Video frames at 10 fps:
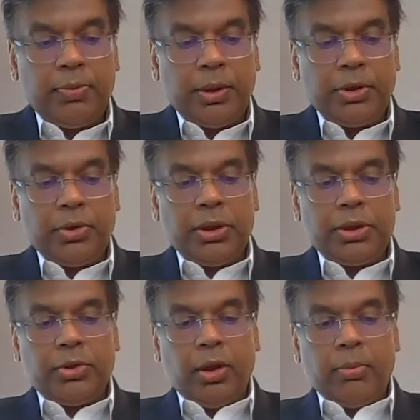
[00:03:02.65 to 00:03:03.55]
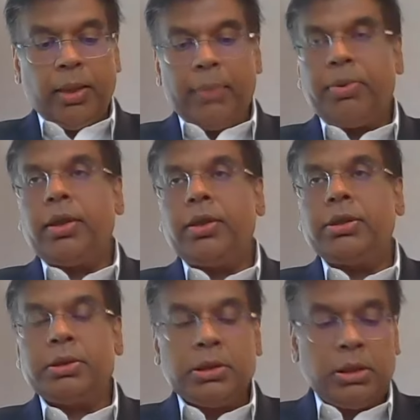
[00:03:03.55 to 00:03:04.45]
enjoys strong
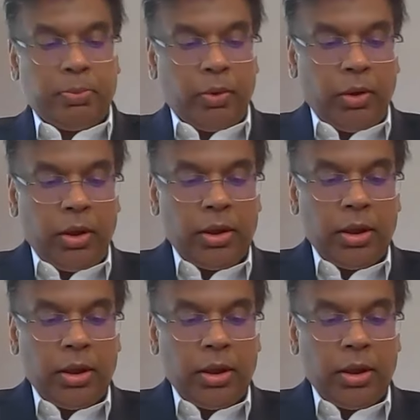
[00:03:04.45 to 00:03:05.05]
bipartisan support